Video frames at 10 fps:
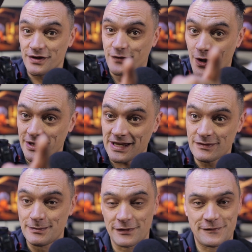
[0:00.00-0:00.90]
You've got it
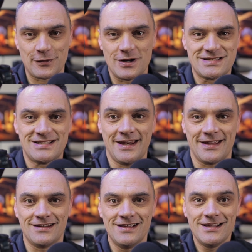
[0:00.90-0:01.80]
even before I said
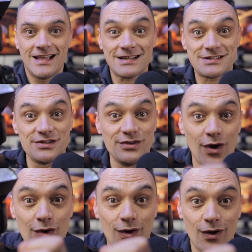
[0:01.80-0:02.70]
it. It's
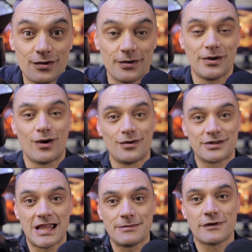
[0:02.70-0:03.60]
no longer an
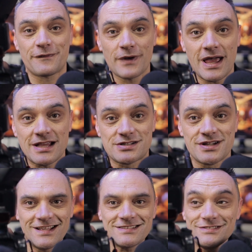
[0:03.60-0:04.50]
on-camera
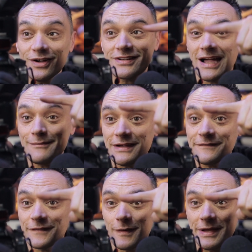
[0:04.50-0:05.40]
flash. It's not
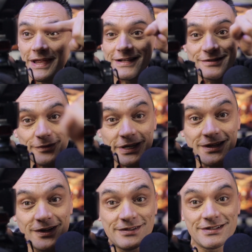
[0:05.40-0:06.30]
coming from here
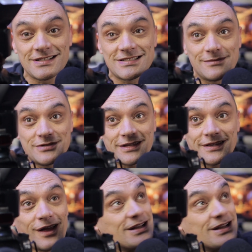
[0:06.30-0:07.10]
directly onto the subject. The